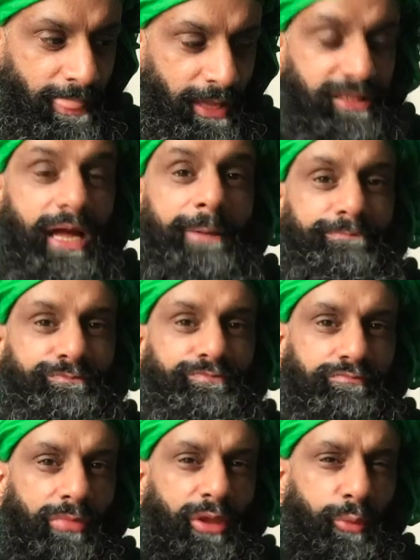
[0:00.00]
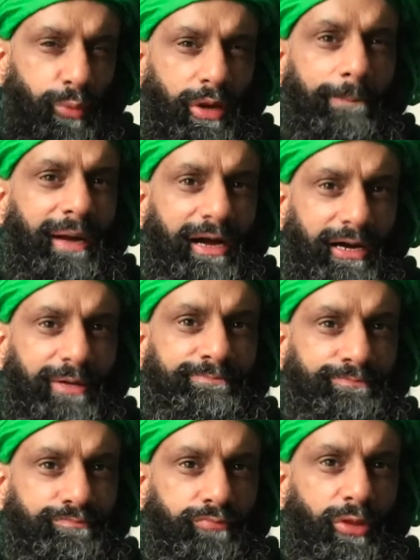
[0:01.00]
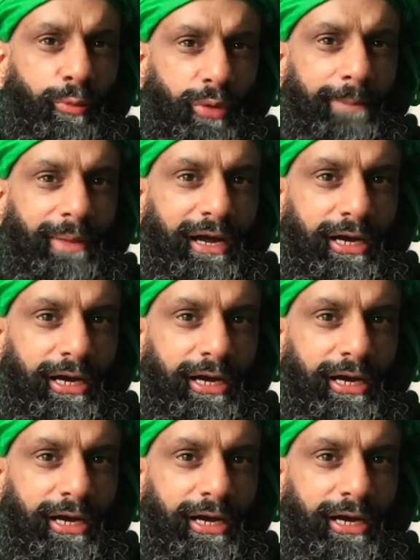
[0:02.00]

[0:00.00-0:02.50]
Yeah, way better with